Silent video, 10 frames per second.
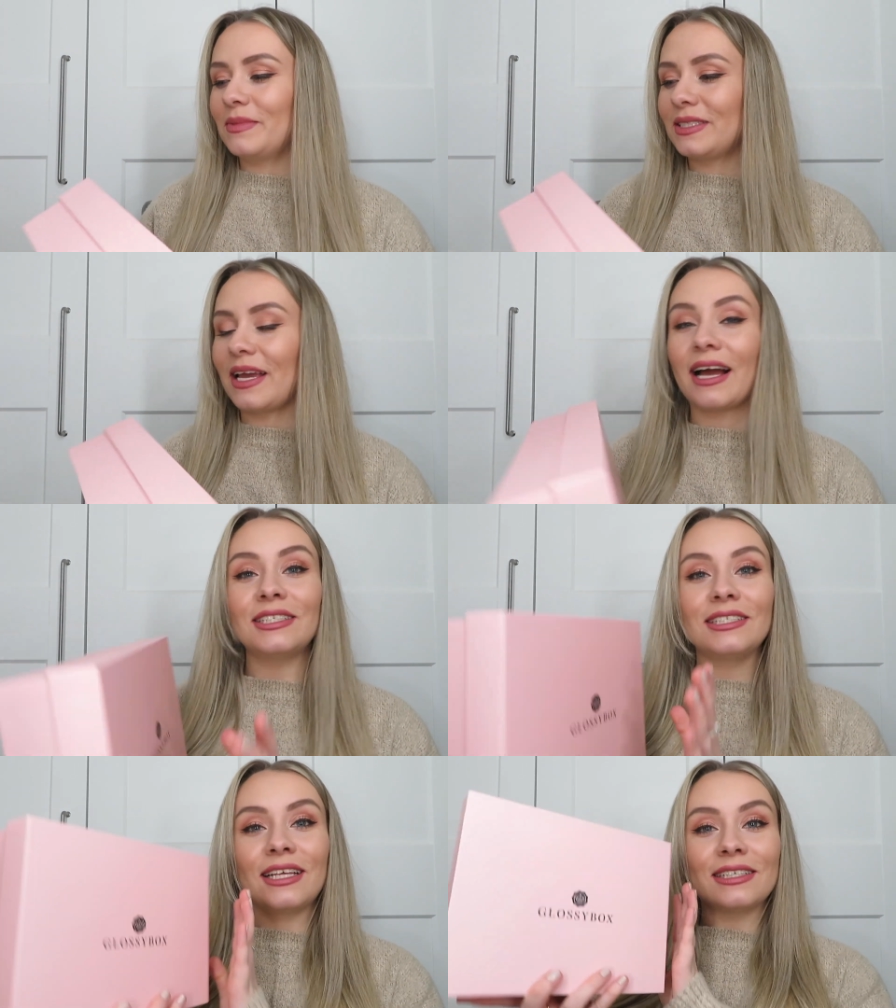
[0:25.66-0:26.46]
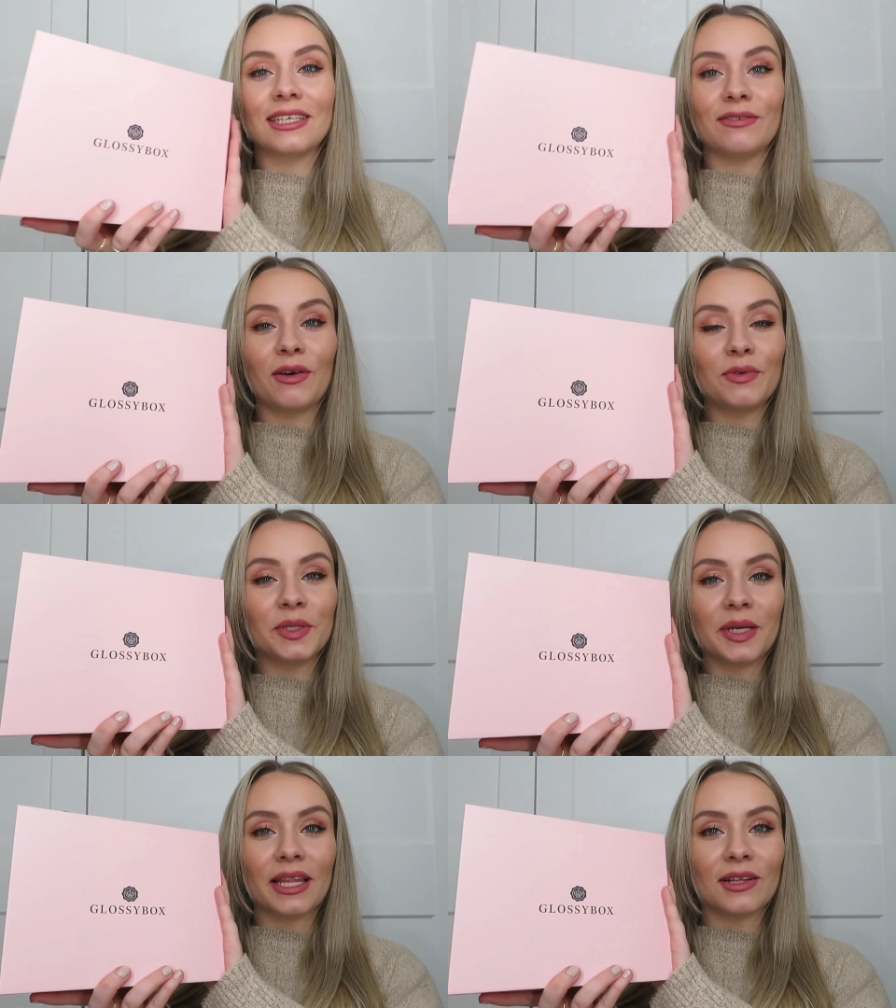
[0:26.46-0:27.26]
So yeah, as you take the sleeve off, we
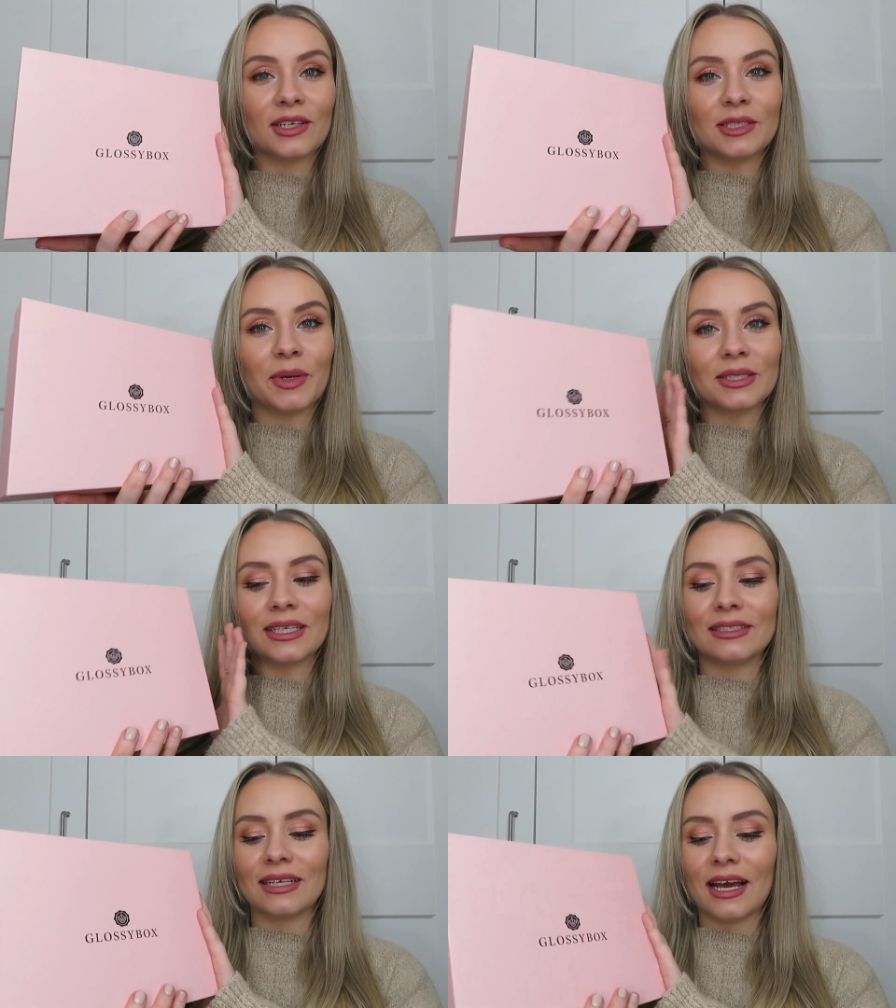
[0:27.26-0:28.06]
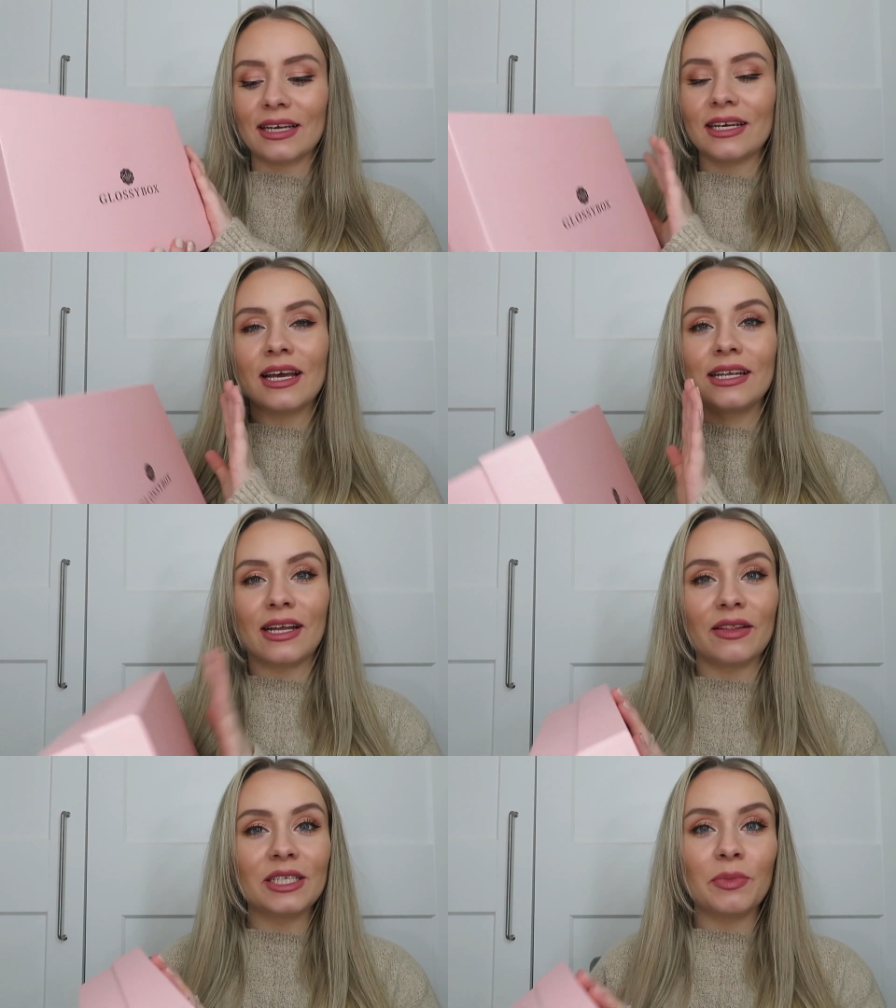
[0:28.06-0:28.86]
do get the Glossybox inside.
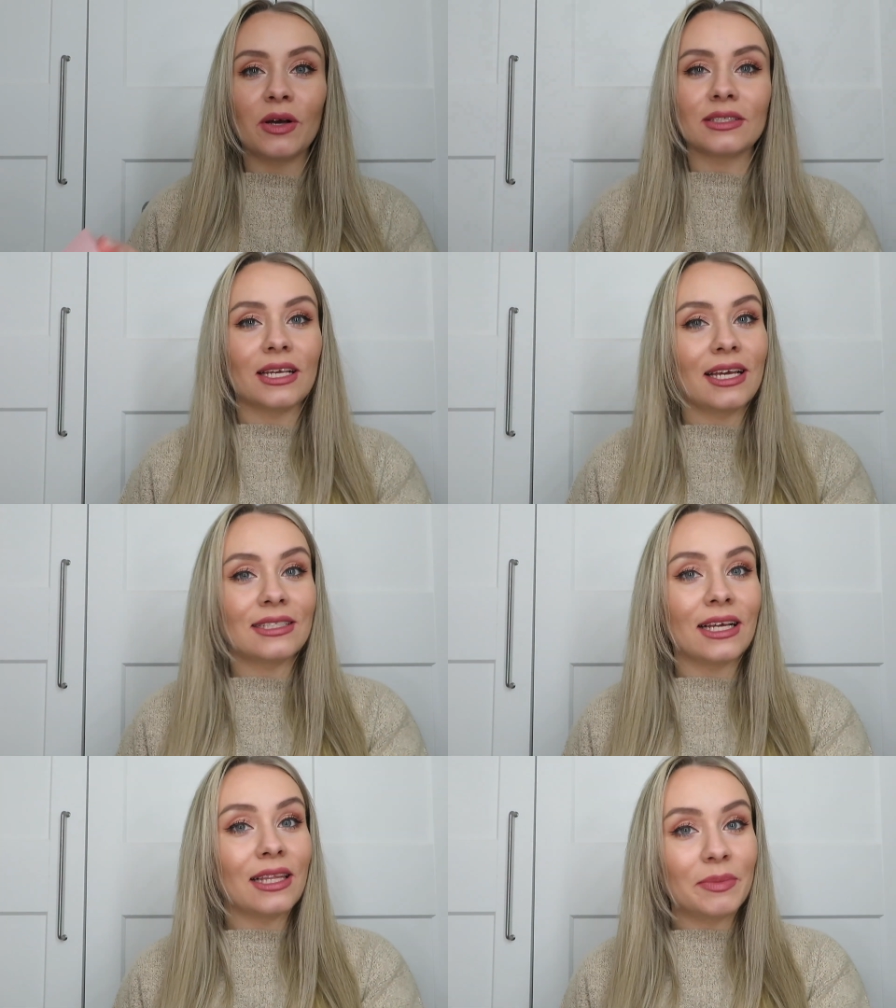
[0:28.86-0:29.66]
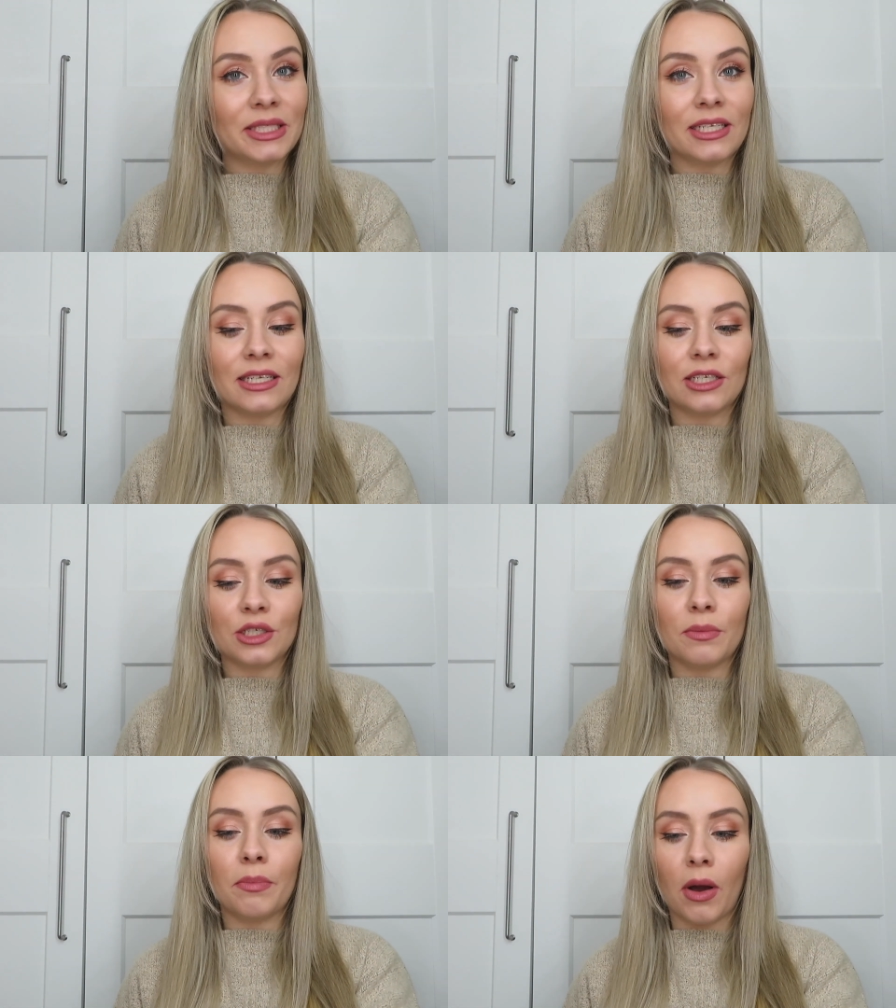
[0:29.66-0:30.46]
Now this box is a limited
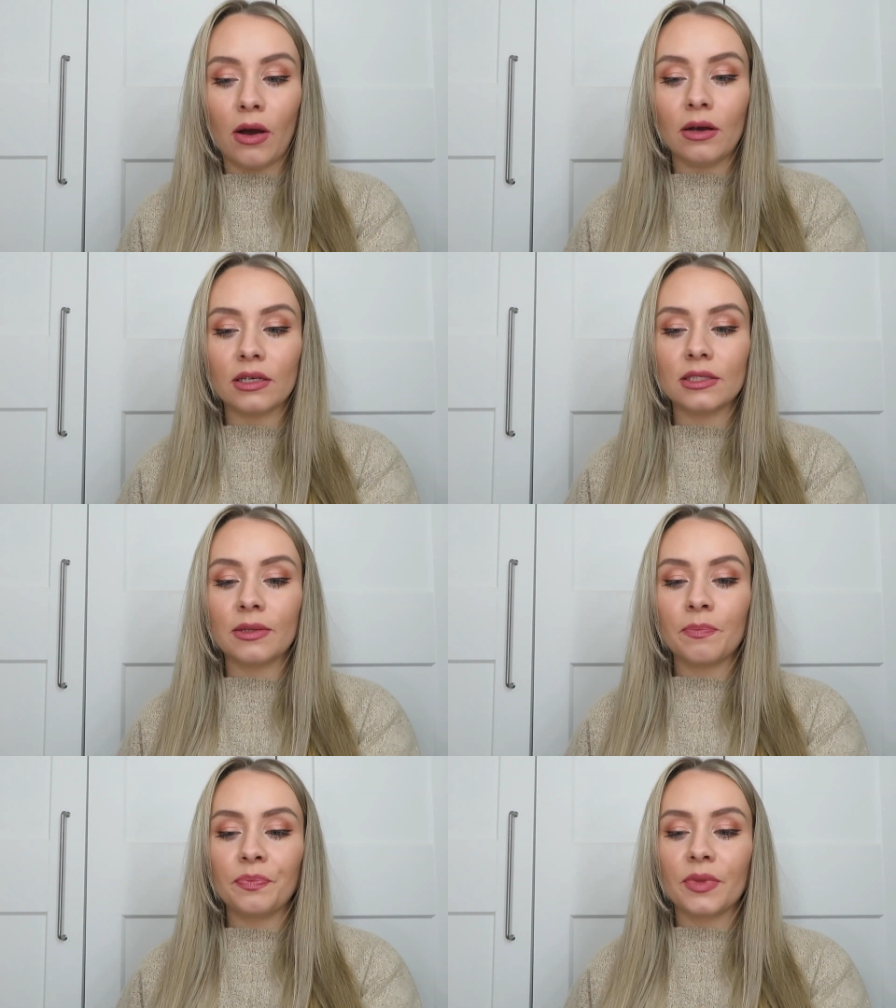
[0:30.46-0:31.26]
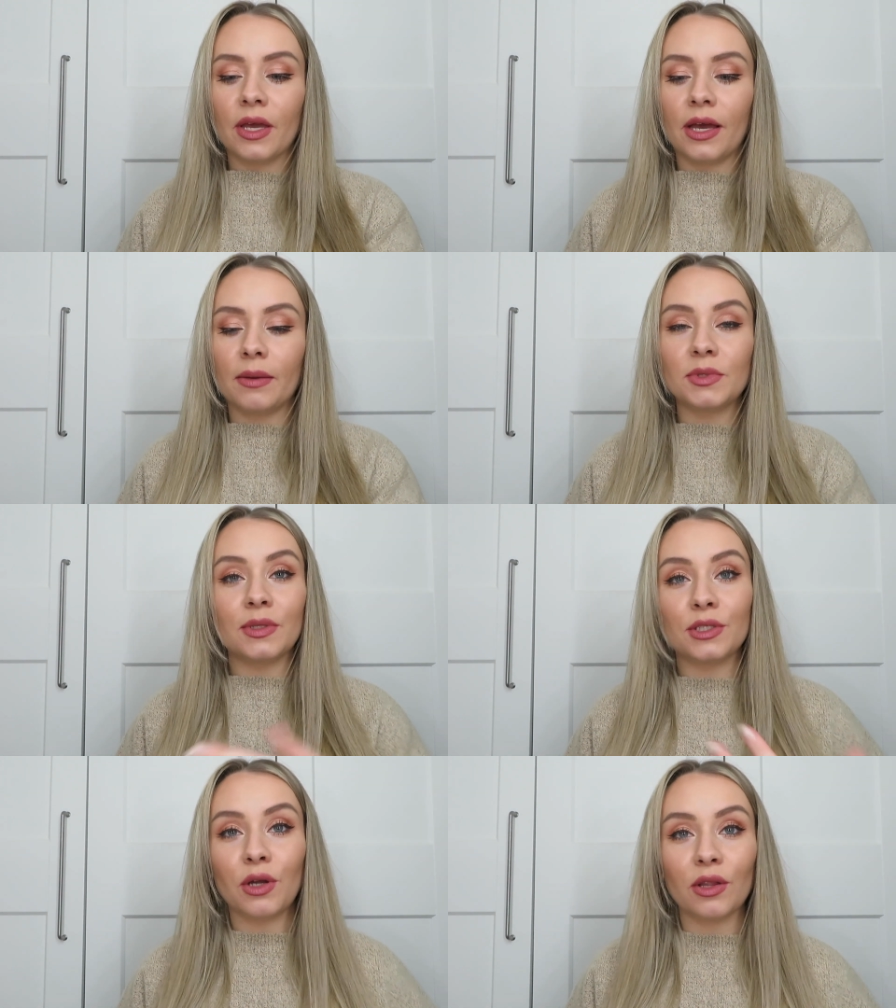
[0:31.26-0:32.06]
edition box, so
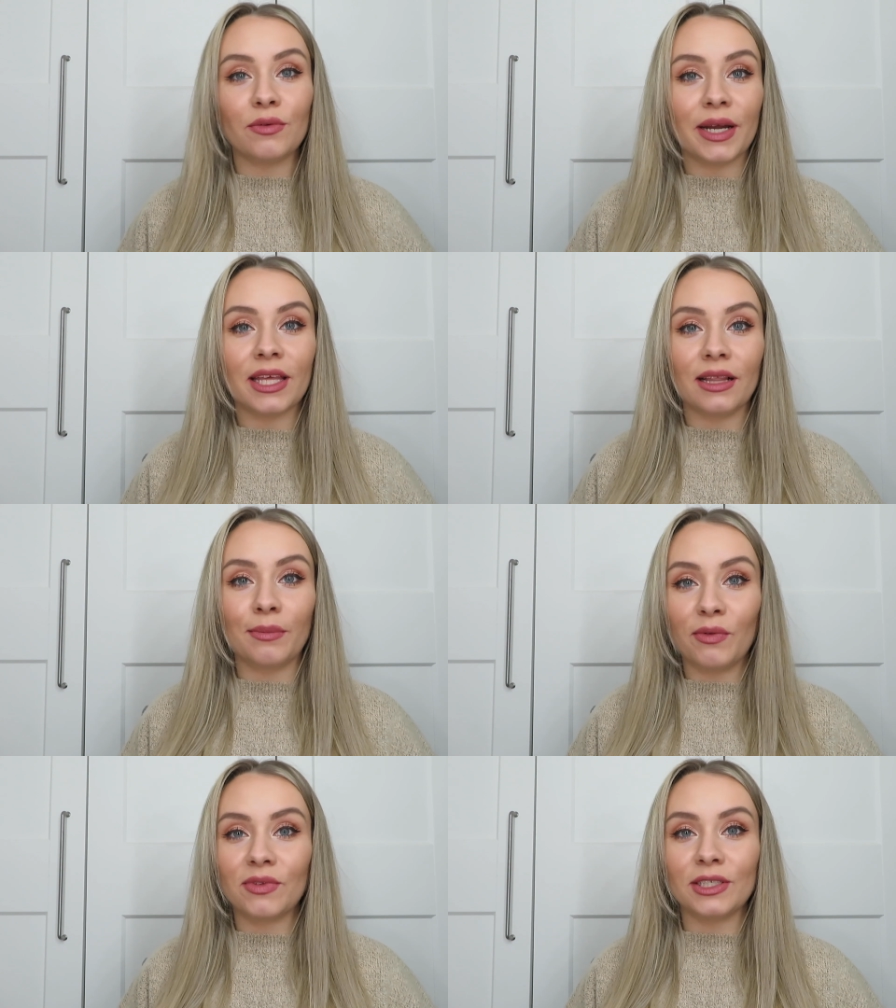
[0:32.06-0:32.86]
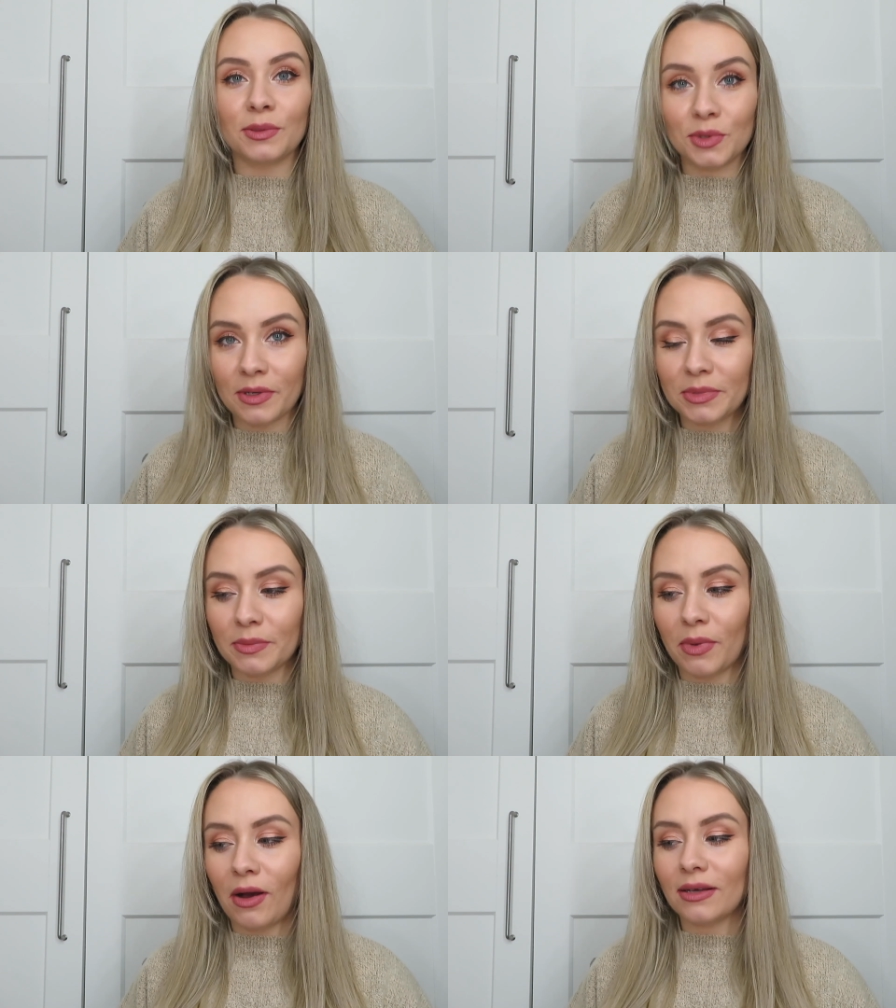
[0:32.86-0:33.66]
it's not the regular monthly
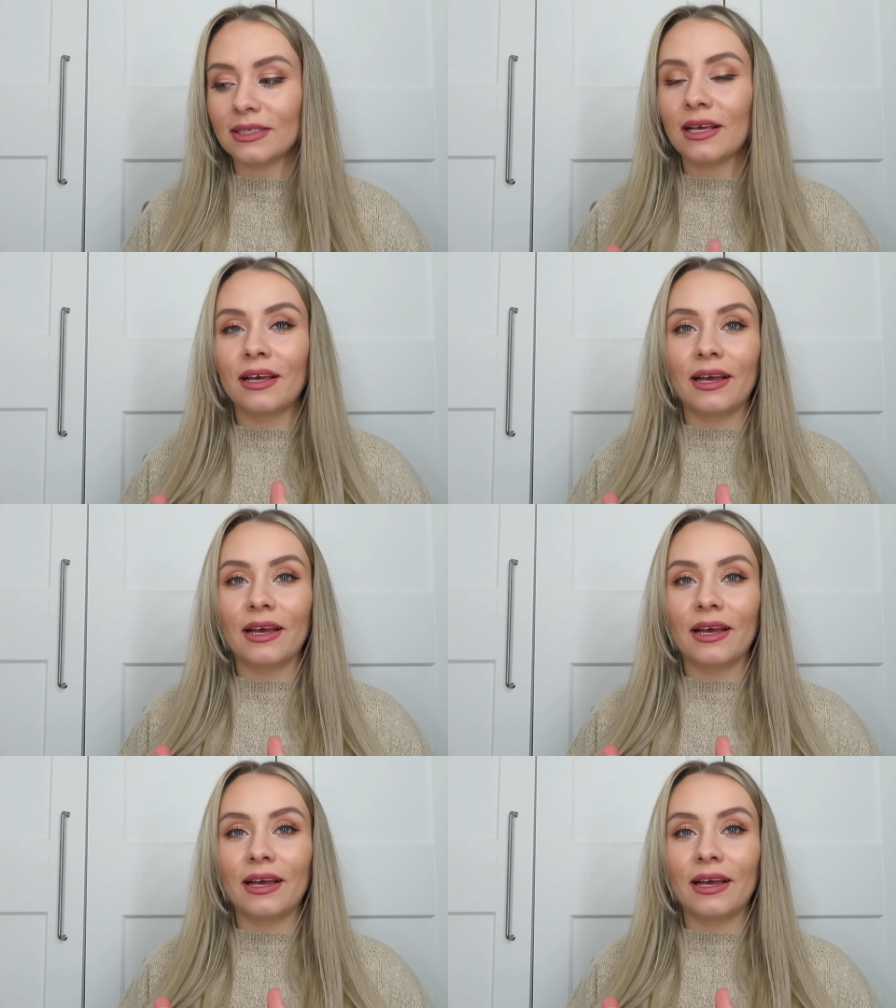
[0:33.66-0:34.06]
subscription box.